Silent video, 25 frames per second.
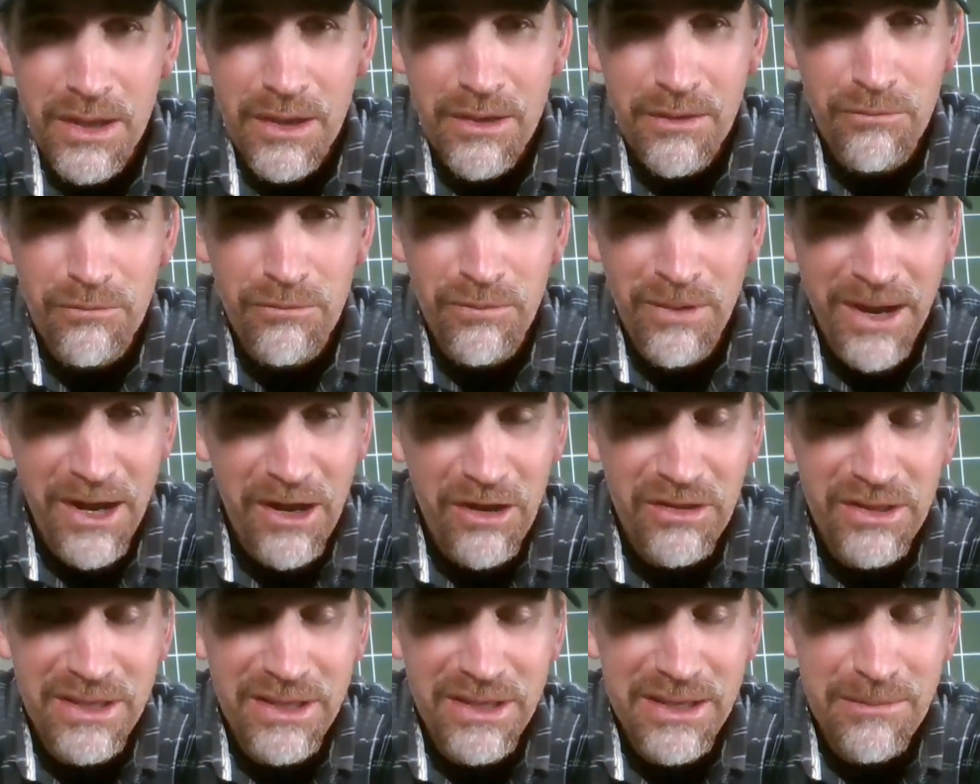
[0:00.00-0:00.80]

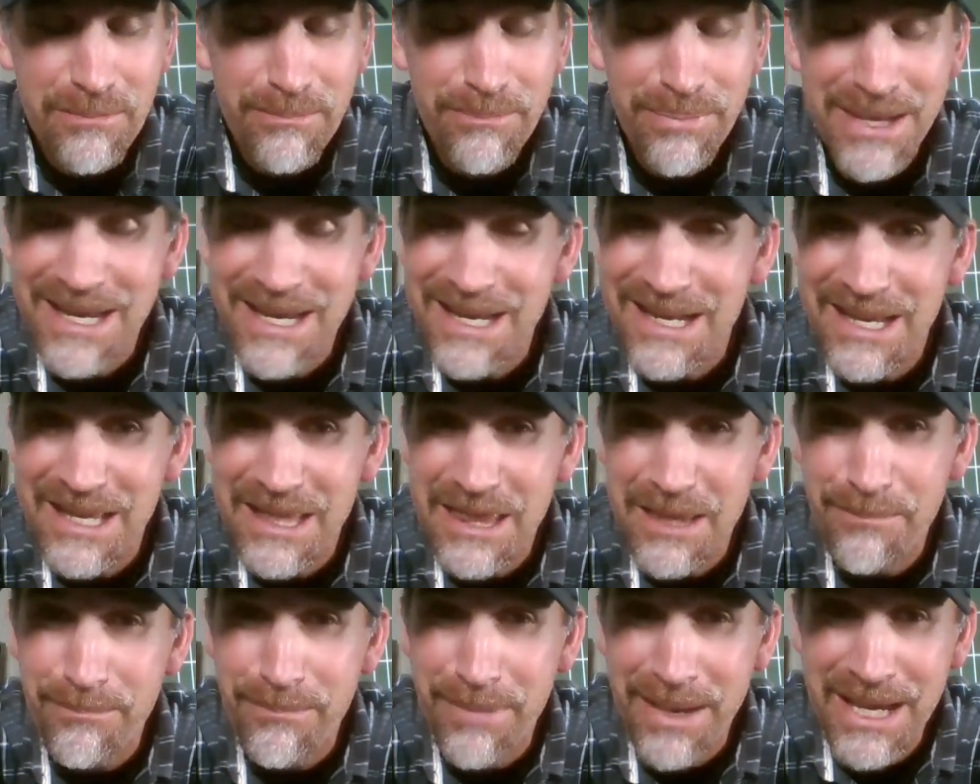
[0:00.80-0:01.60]
rarely being in
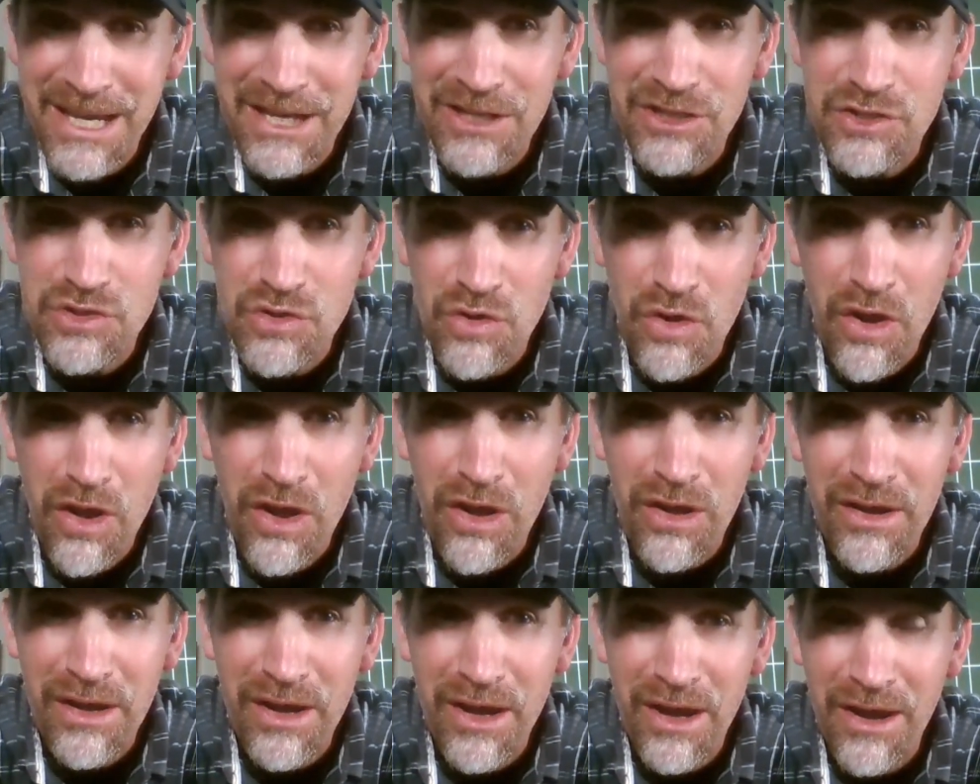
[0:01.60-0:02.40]
the main
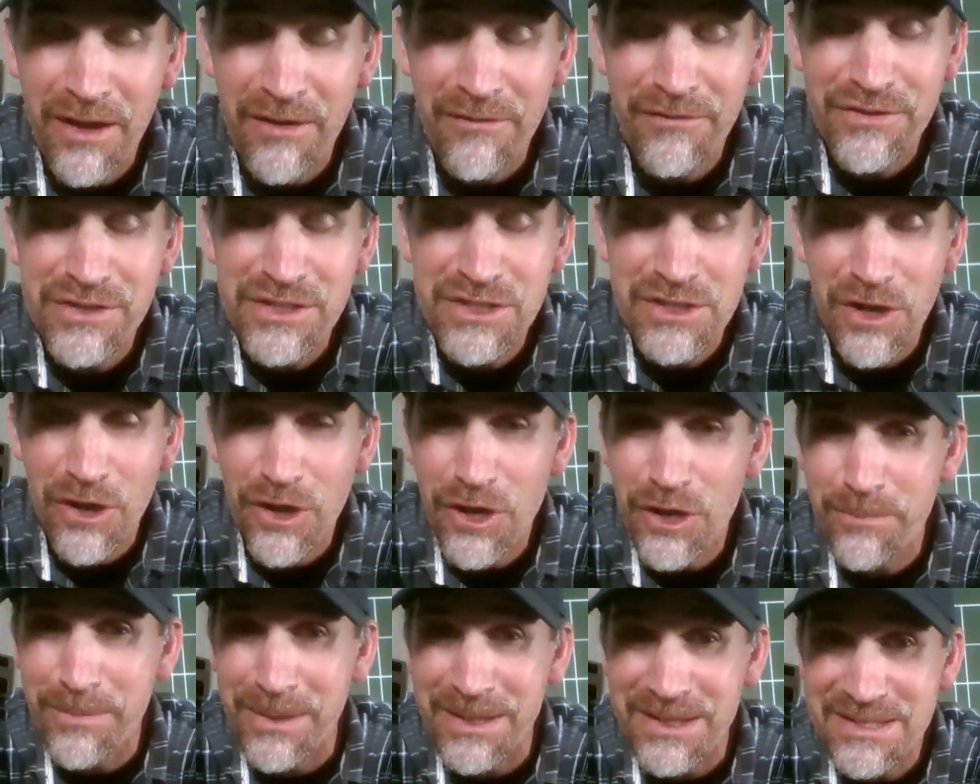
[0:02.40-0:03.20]
draw of
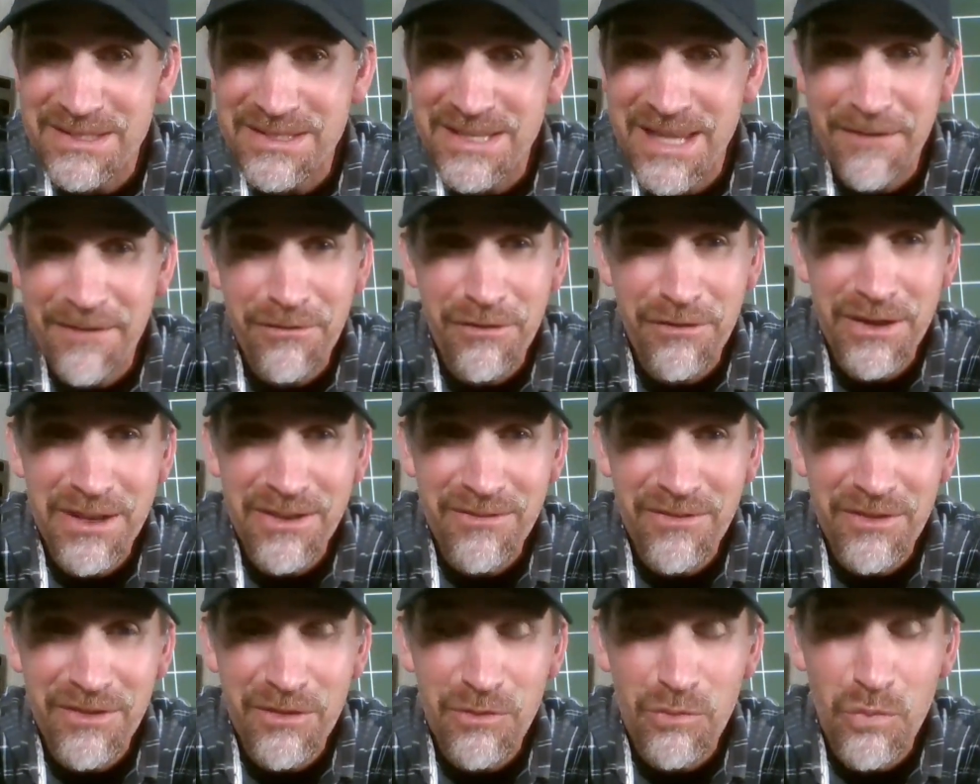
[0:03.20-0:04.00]
tournaments, never
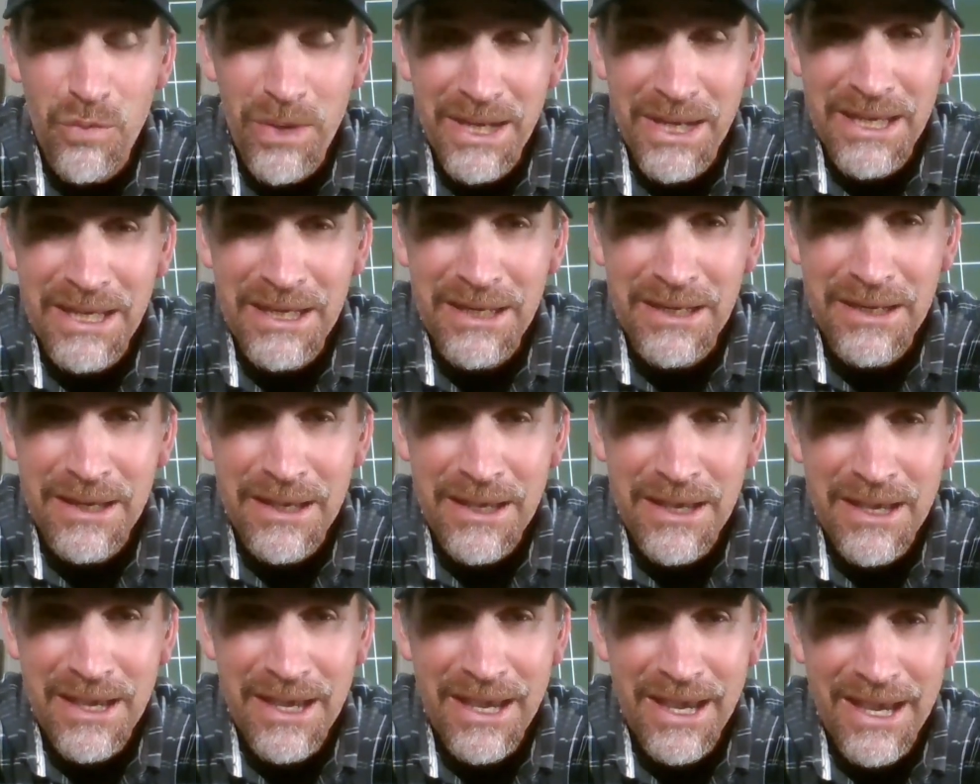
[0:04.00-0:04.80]
even winning
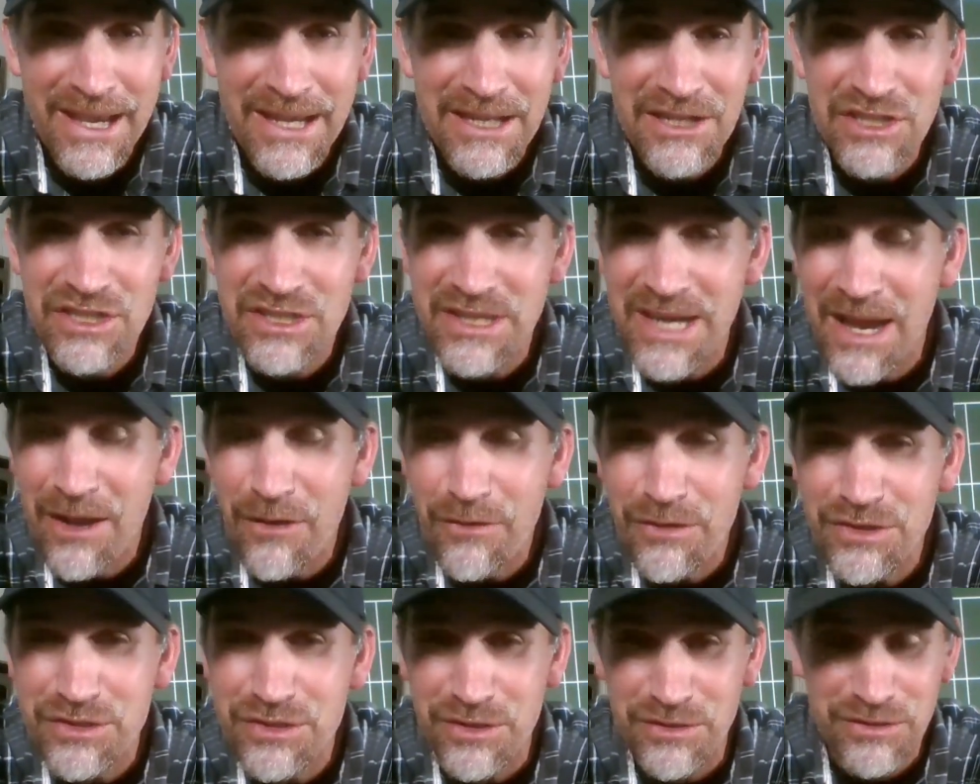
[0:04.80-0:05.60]
a
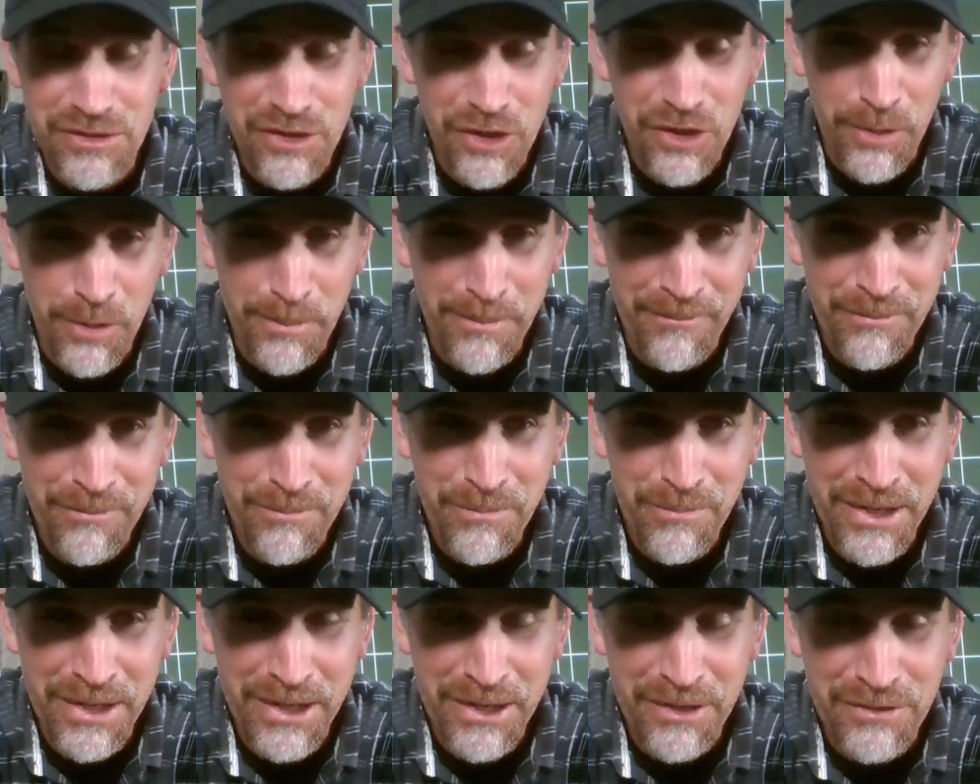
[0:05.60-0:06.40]
challenger tournament, from
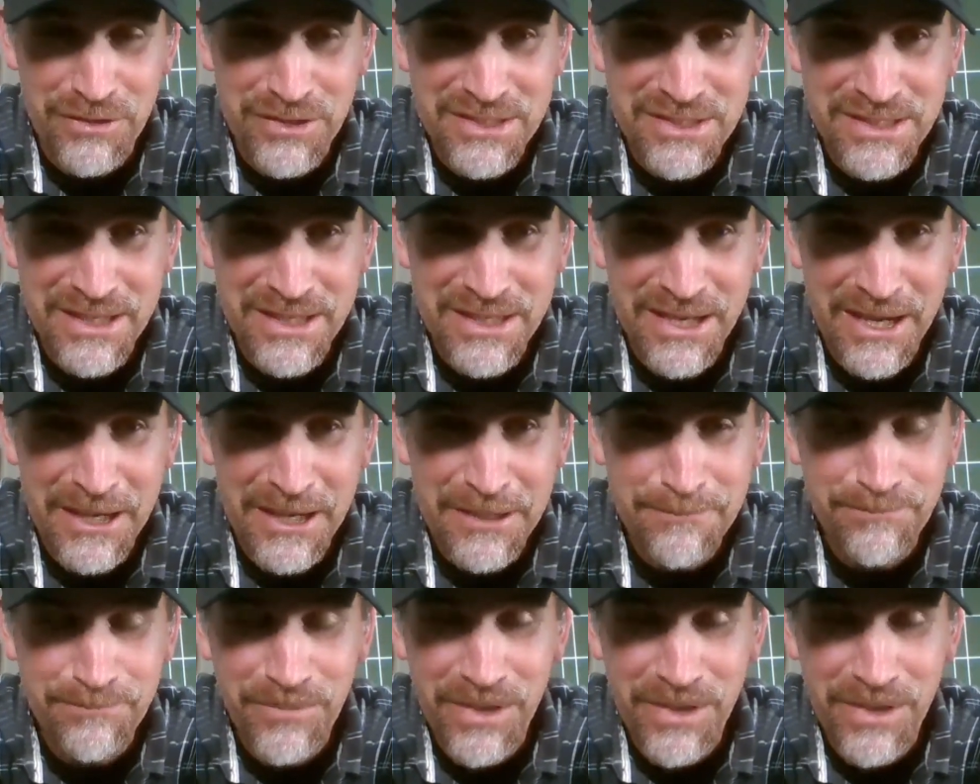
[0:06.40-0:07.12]
what I understand.